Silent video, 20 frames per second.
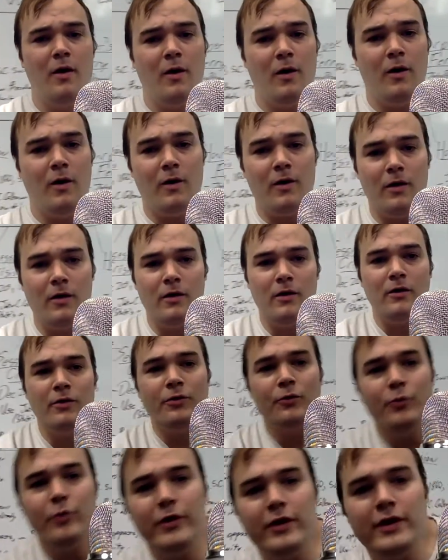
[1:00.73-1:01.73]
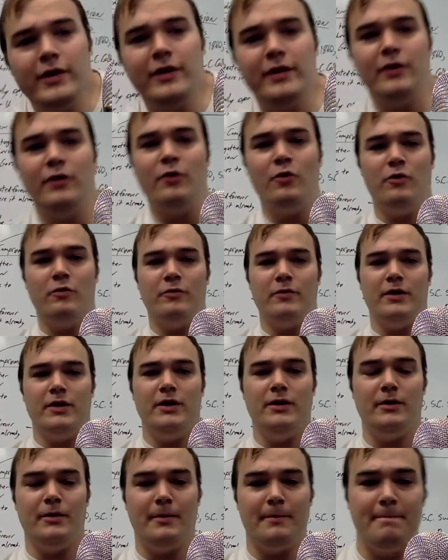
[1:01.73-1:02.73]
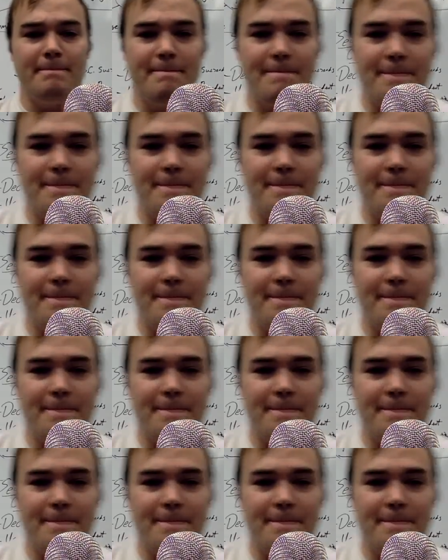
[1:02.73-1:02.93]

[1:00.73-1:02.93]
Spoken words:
all the way over here